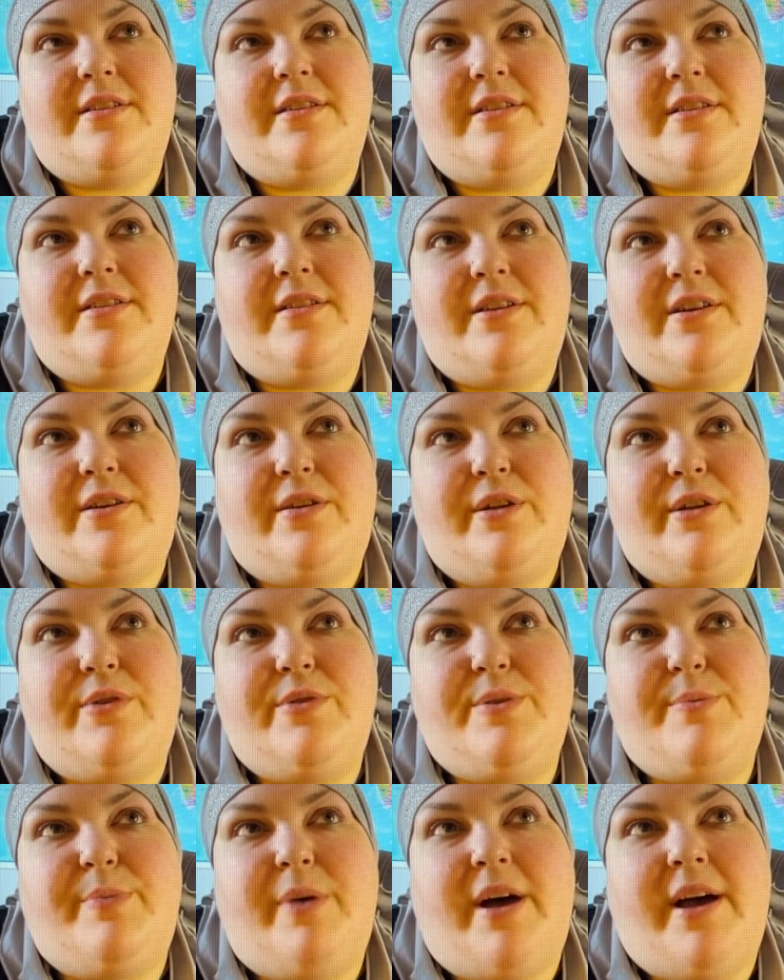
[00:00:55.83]
they're
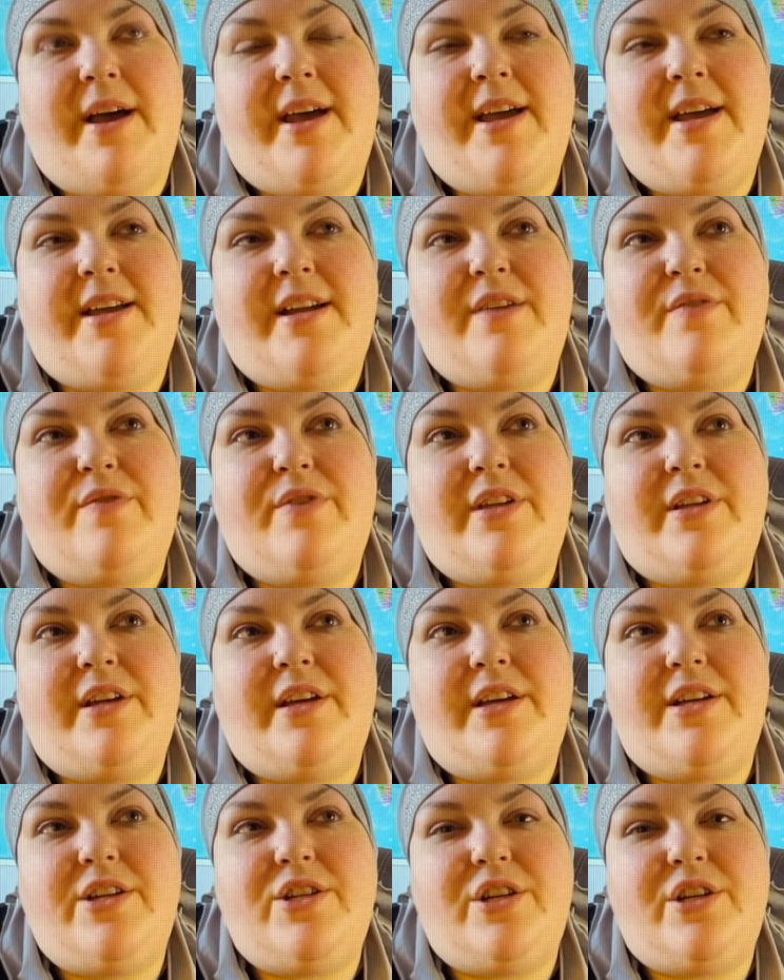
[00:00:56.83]
close by, and I feel like
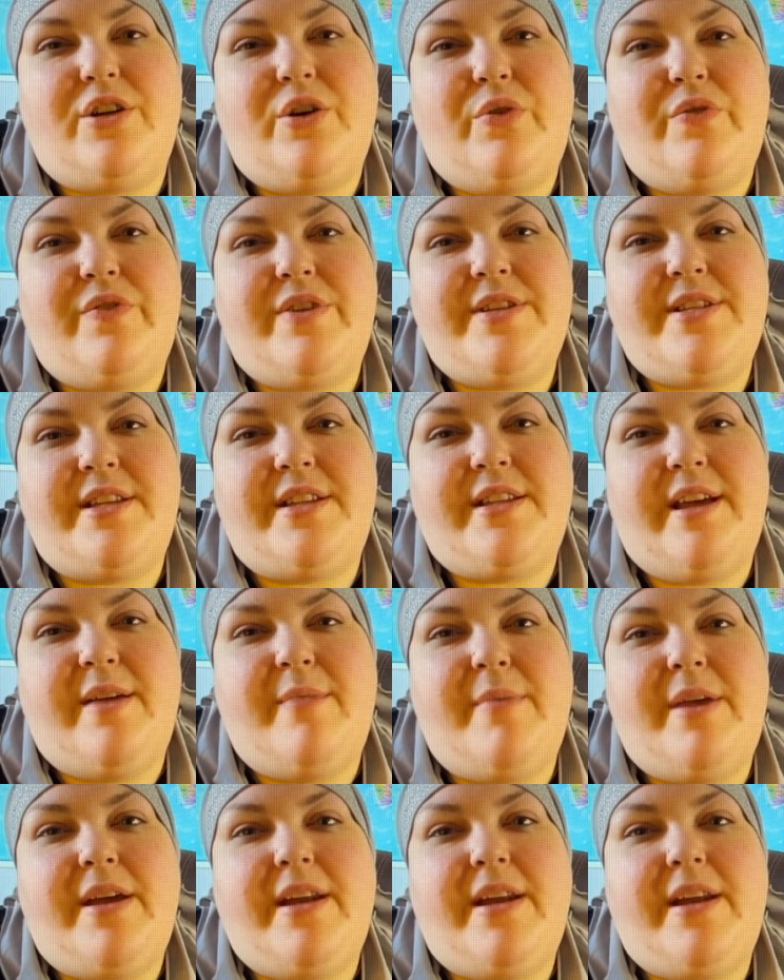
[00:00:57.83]
I should go visit them,